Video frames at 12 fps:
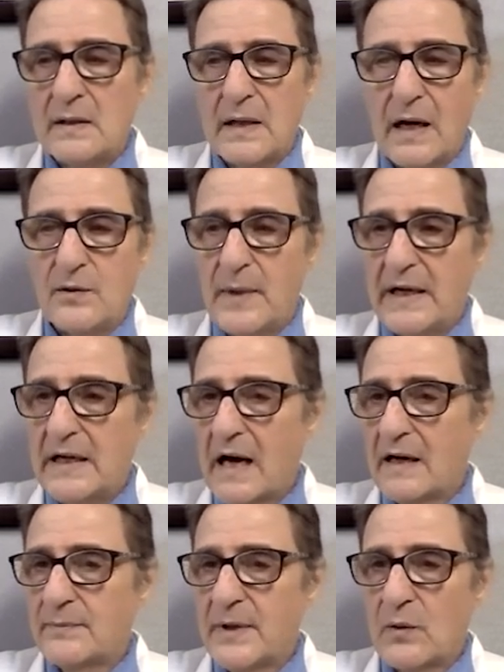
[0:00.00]
Now, you may
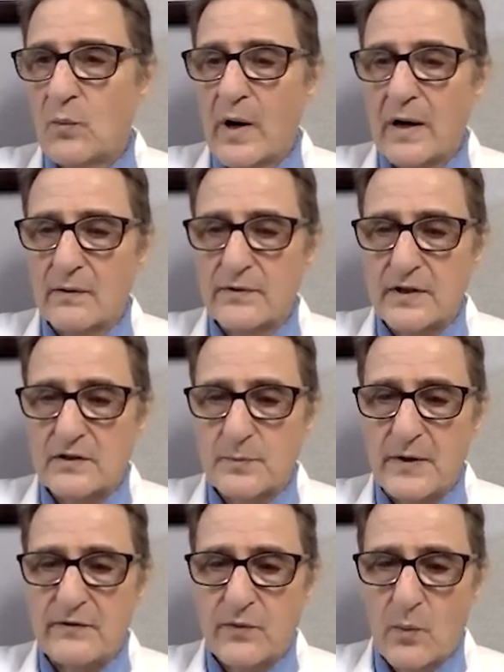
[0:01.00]
not have been aware of this
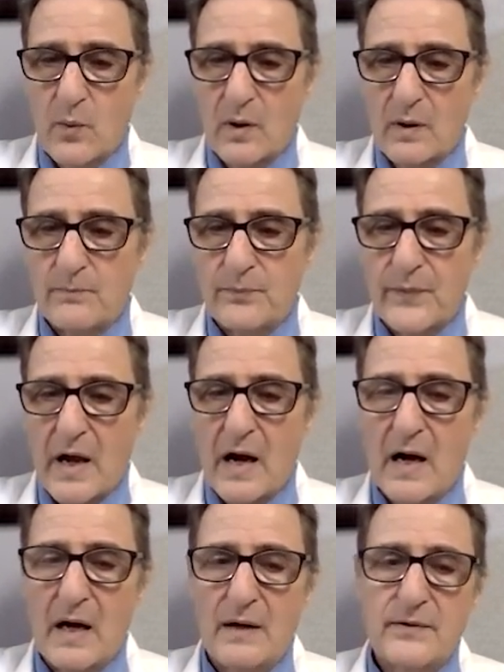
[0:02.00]
before.
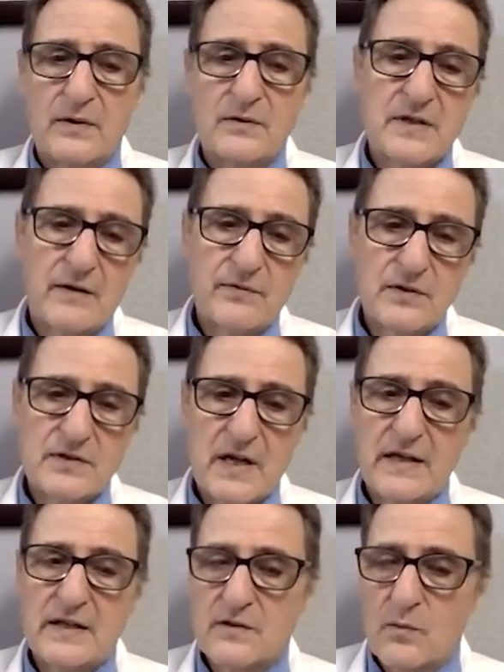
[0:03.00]
Uh, there are several
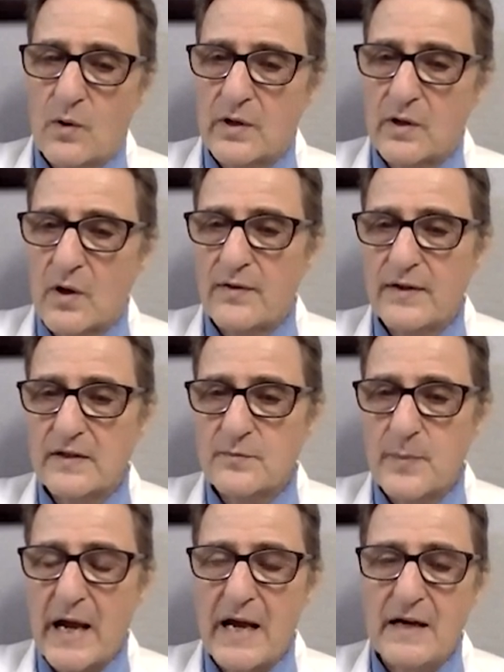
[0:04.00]
studies quoted on
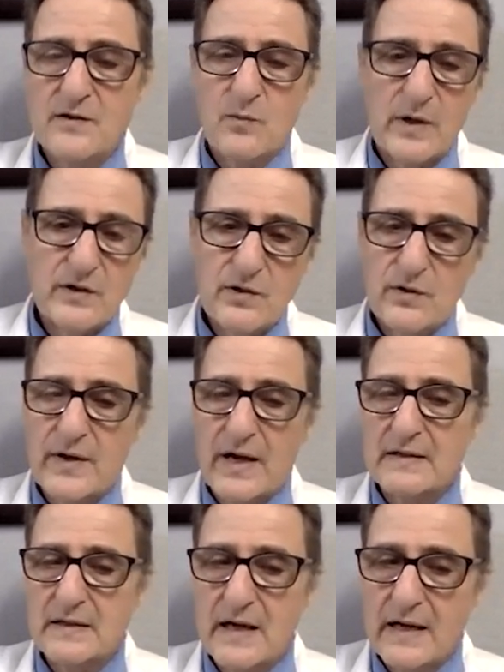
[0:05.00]
this page, one in
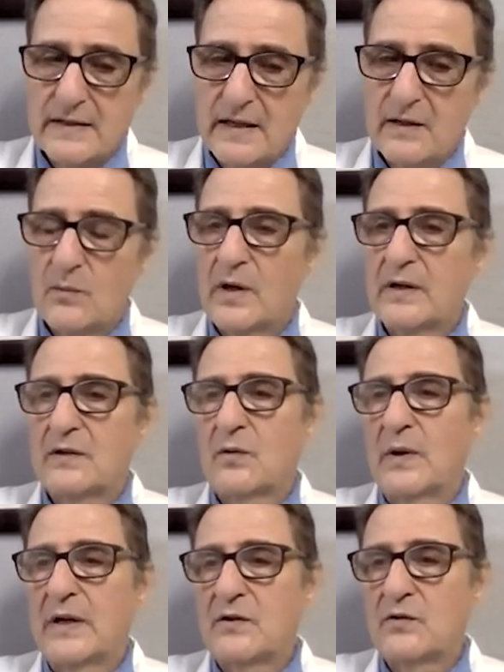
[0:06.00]
2019, one in
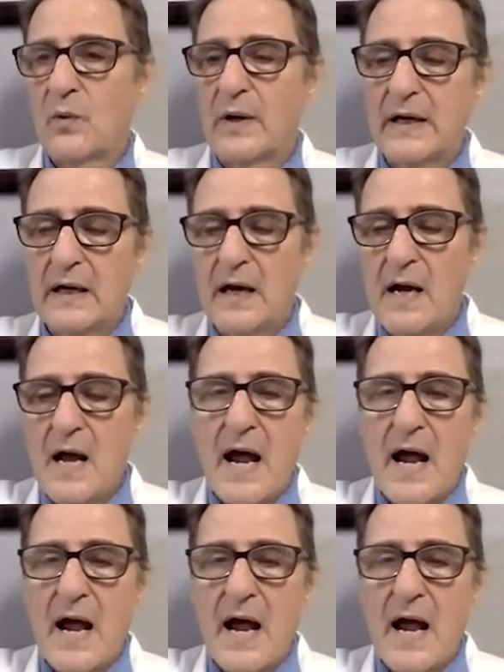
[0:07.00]
2020.